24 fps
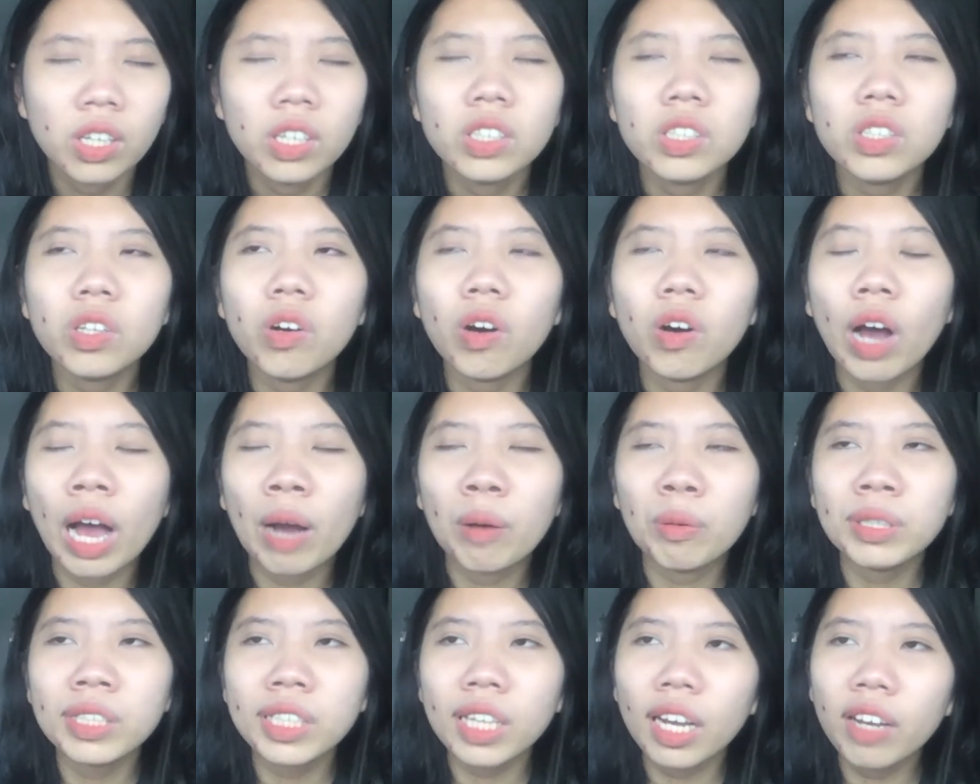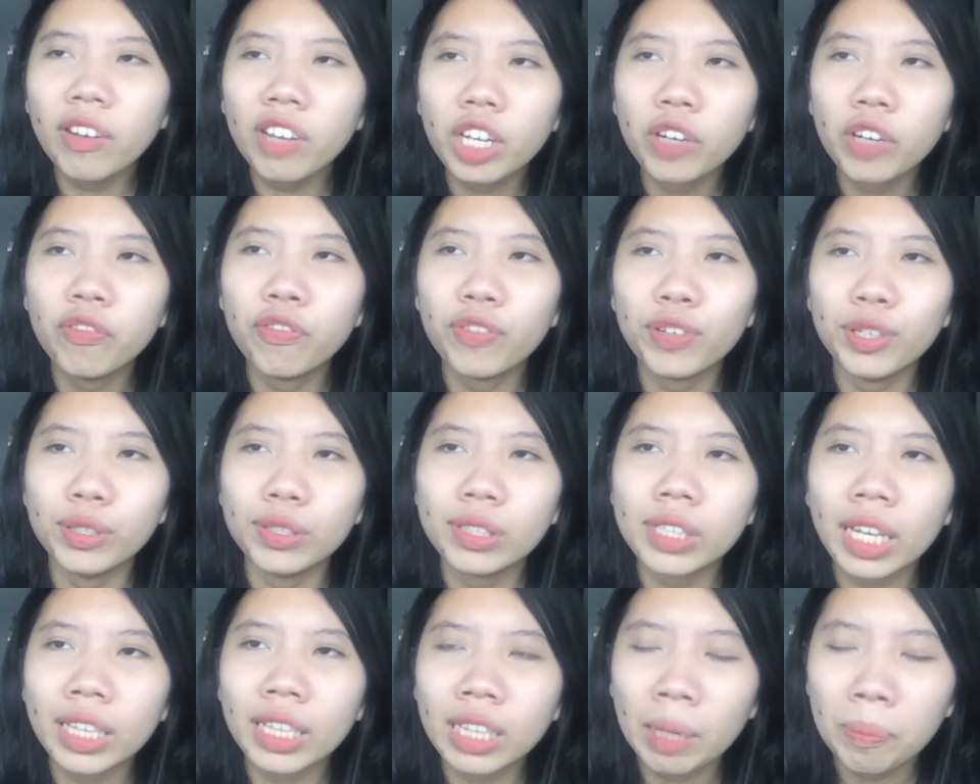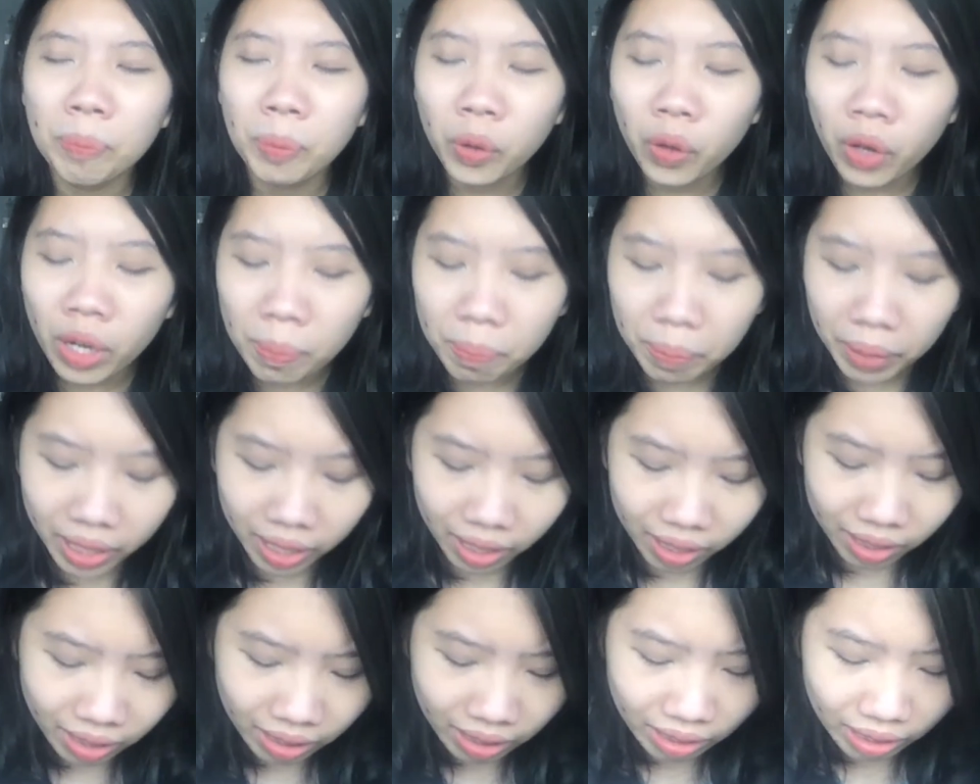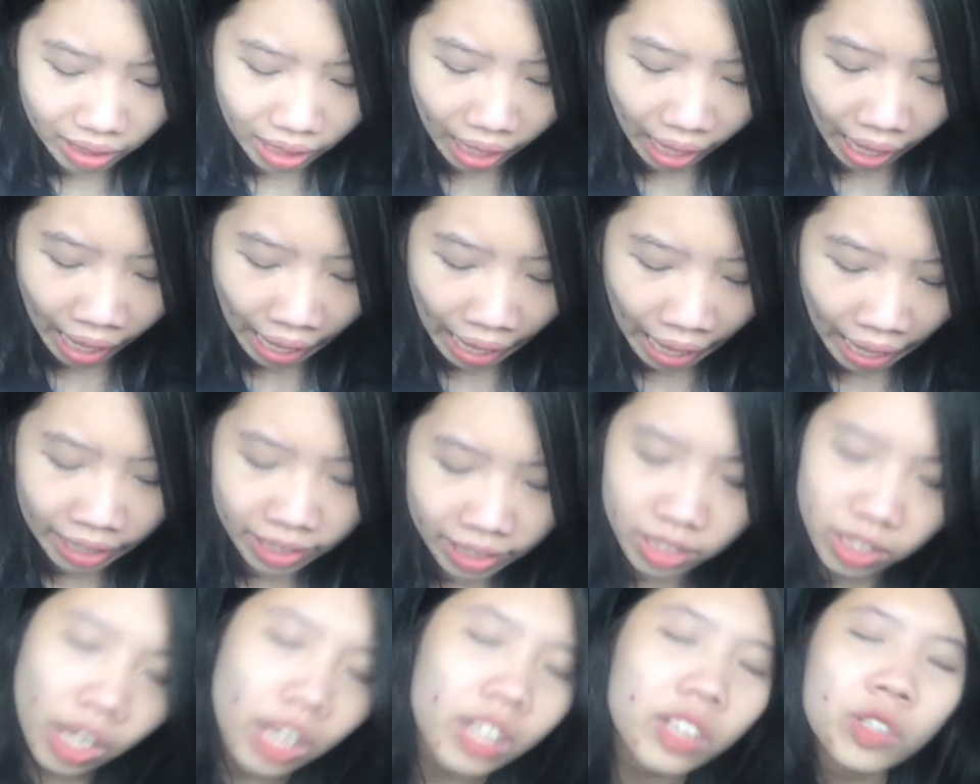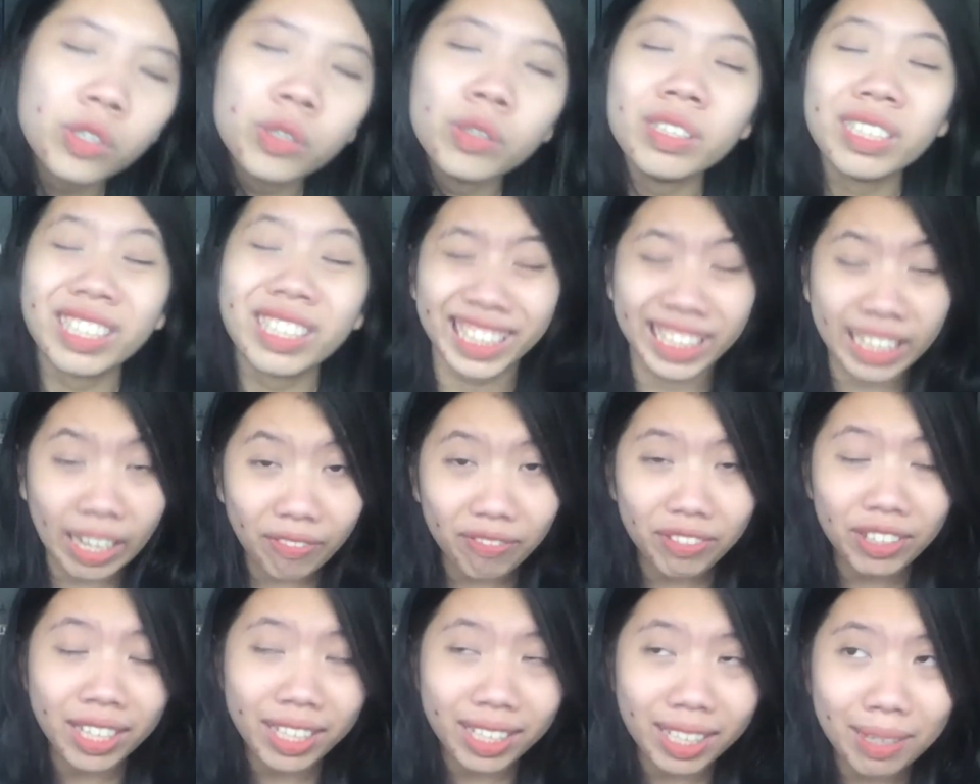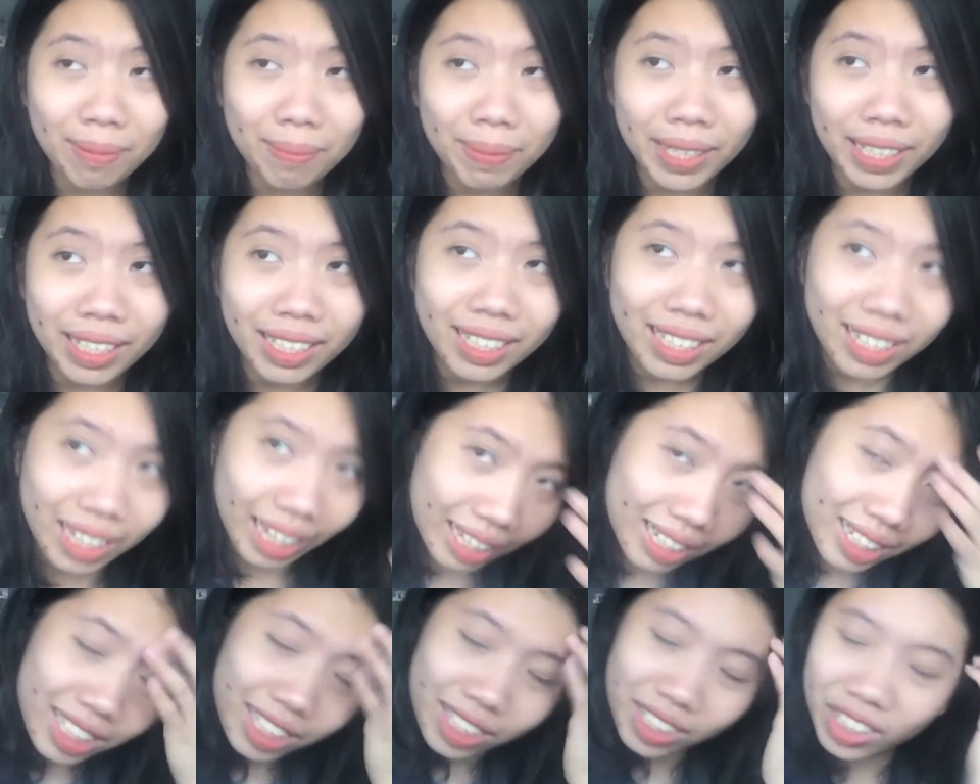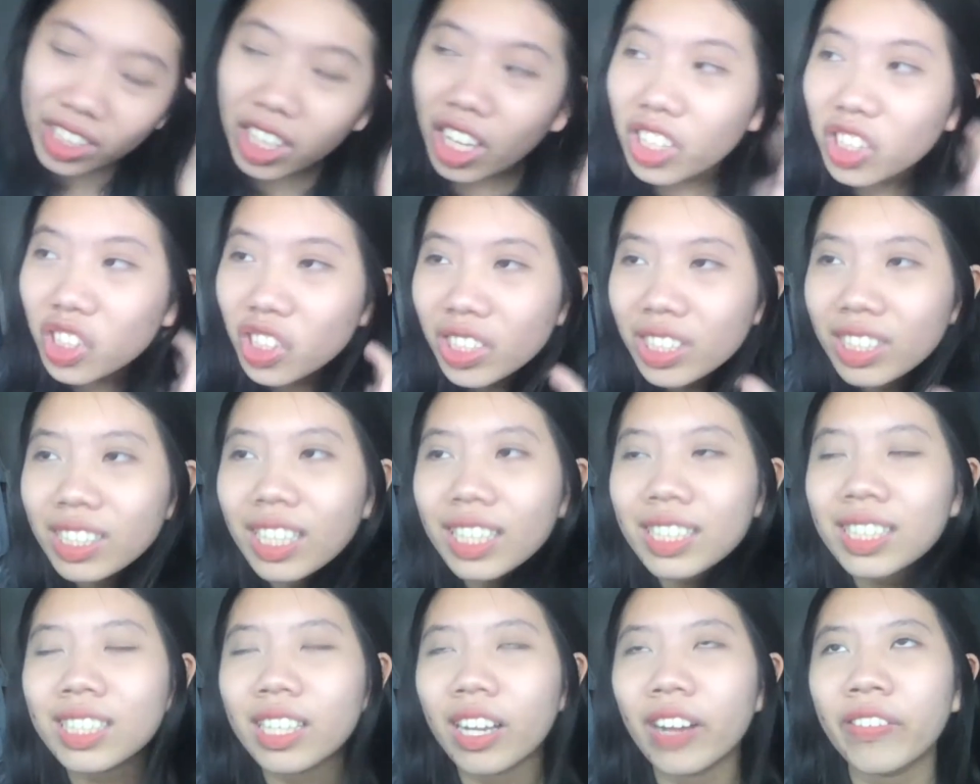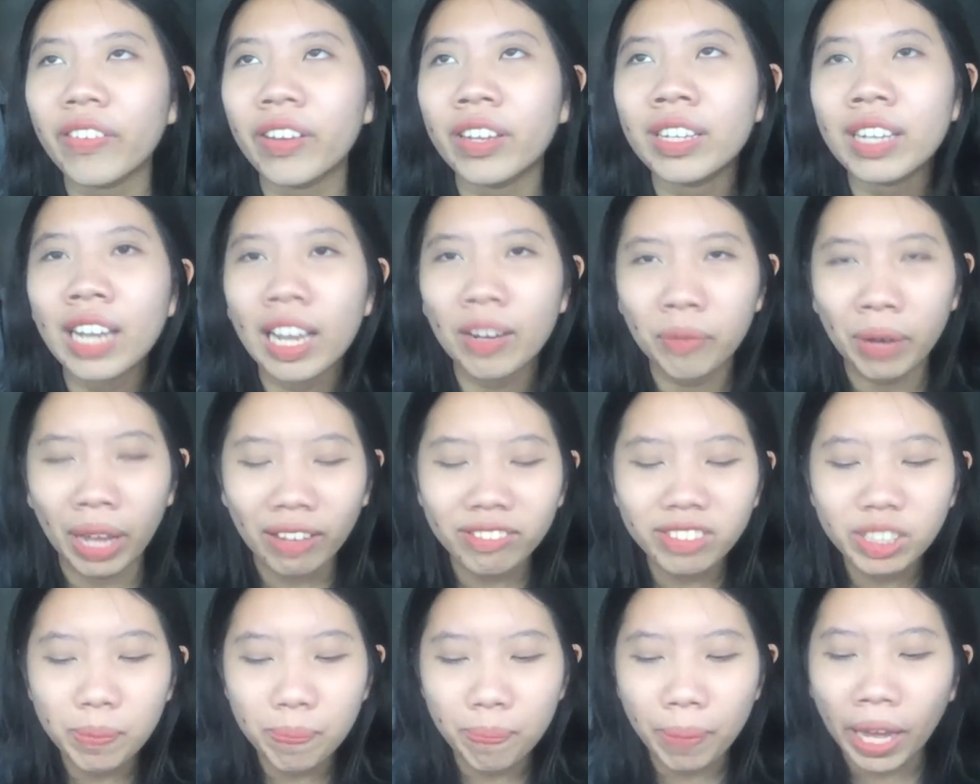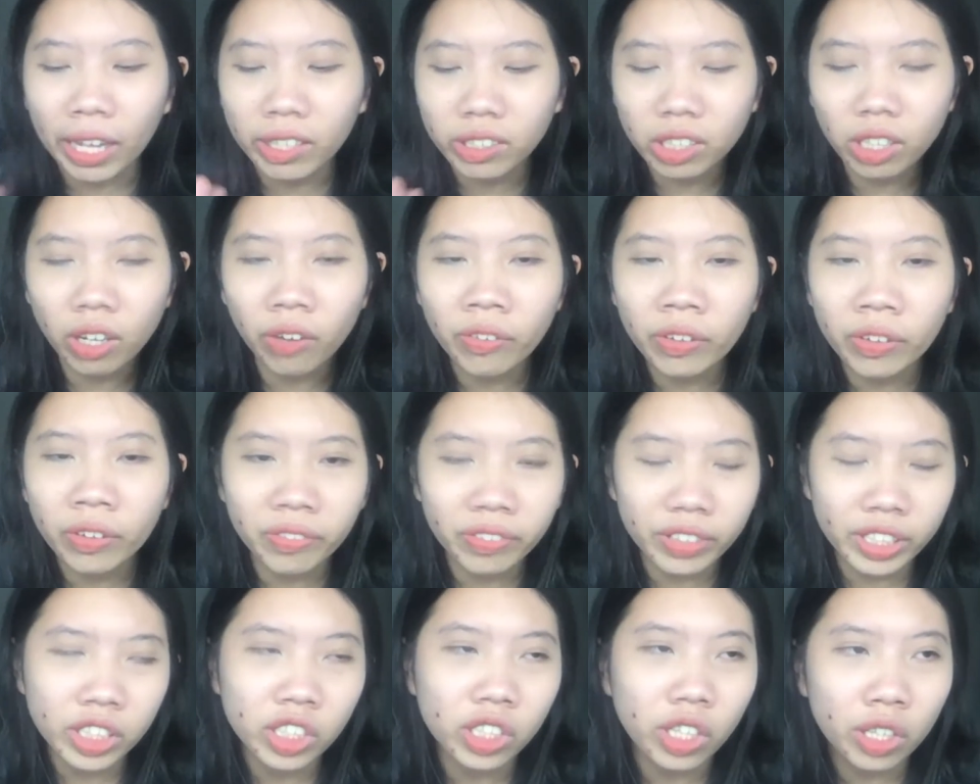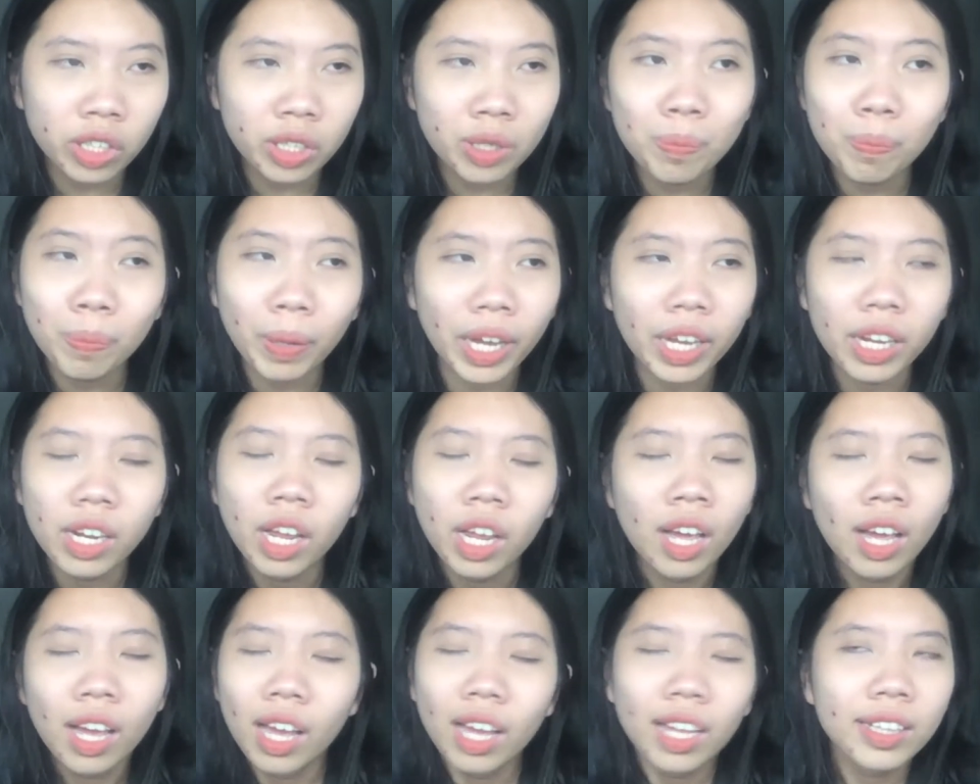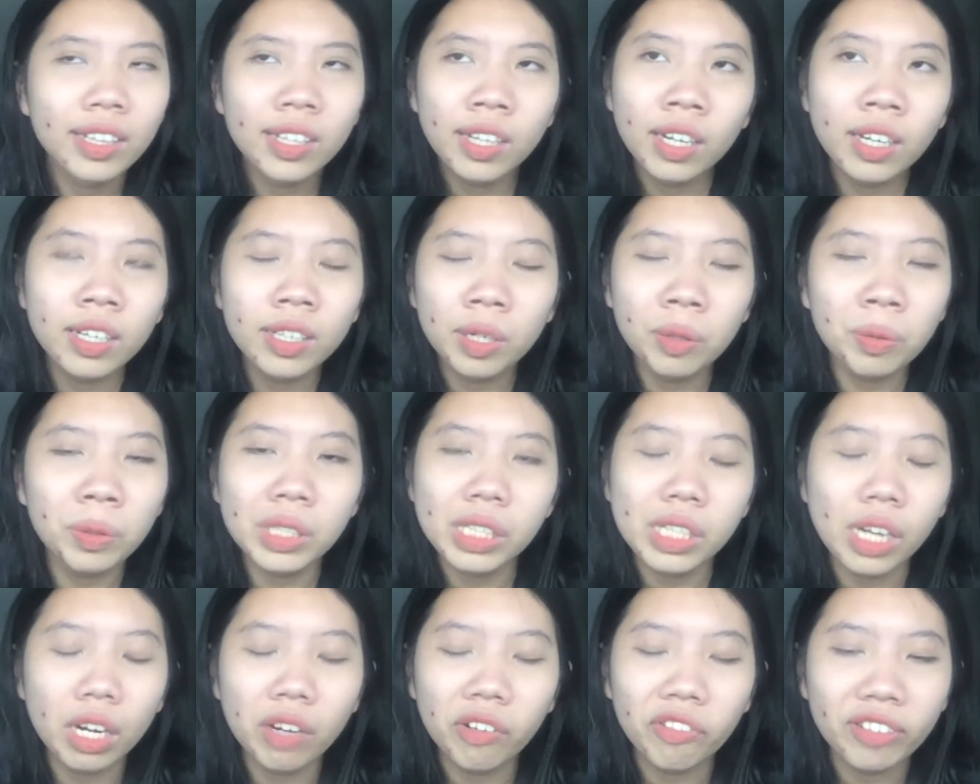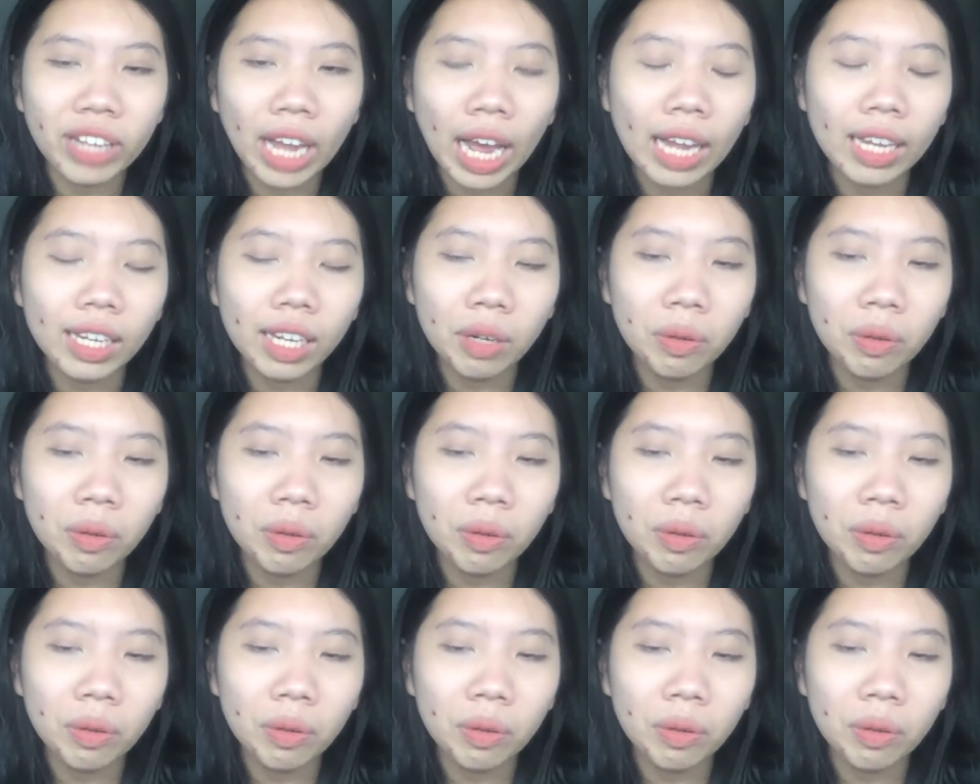So I was kind of confused at that point because I thought there would definitely be like discussions and stuff and we have to bounce off of each other, but there was none of that.